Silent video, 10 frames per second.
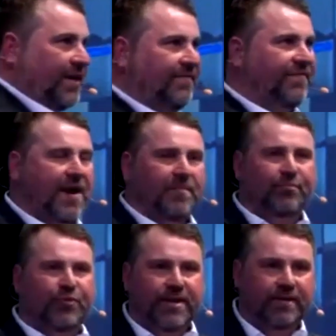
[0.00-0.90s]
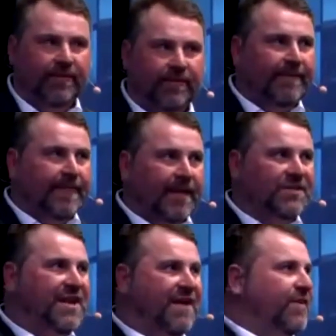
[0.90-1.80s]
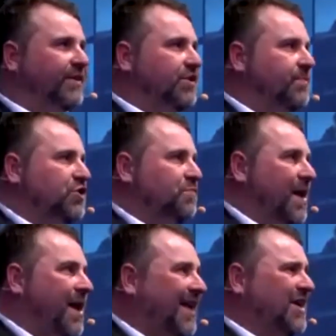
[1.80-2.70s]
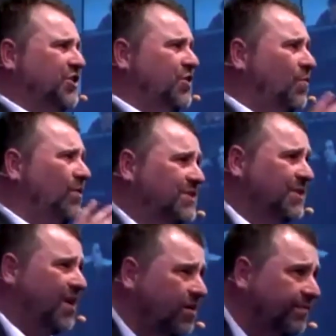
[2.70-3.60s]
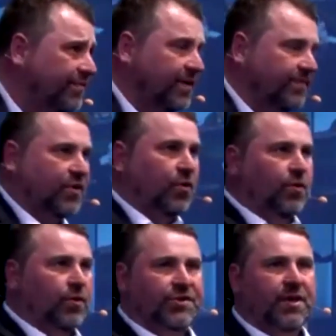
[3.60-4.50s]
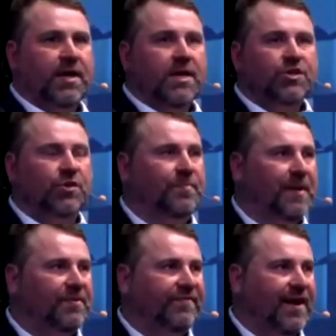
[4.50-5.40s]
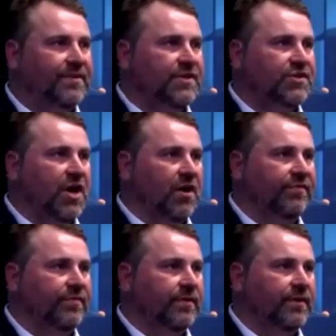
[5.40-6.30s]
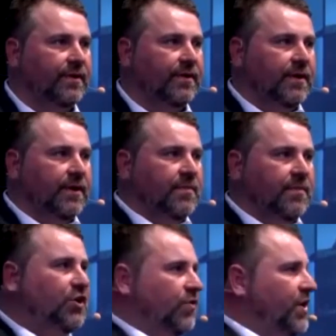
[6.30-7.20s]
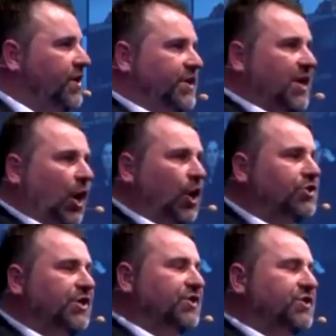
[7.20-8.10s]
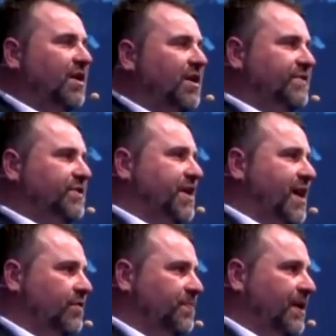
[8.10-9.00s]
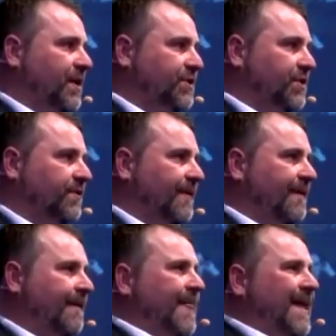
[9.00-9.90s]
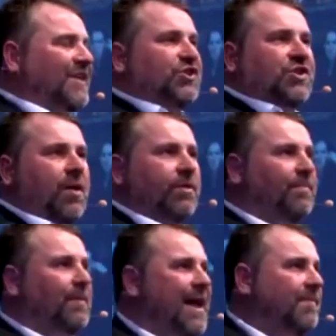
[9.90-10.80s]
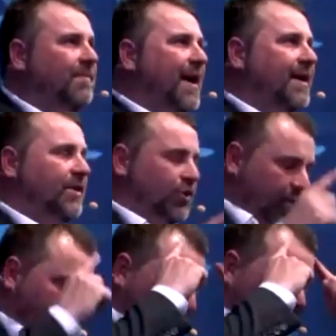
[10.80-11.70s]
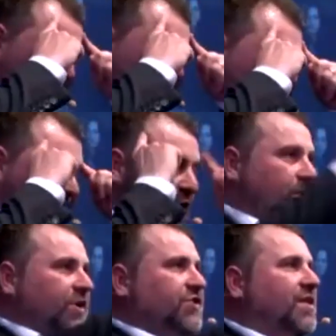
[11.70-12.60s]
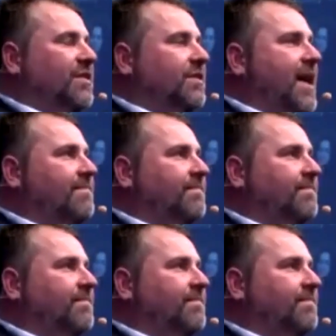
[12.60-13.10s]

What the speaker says: In fact, Britain has never had so much spare cash in all its life. Of course, some people have found this tough. But you've got to declutter yourself as a salesperson and start with a blank page and focus on them.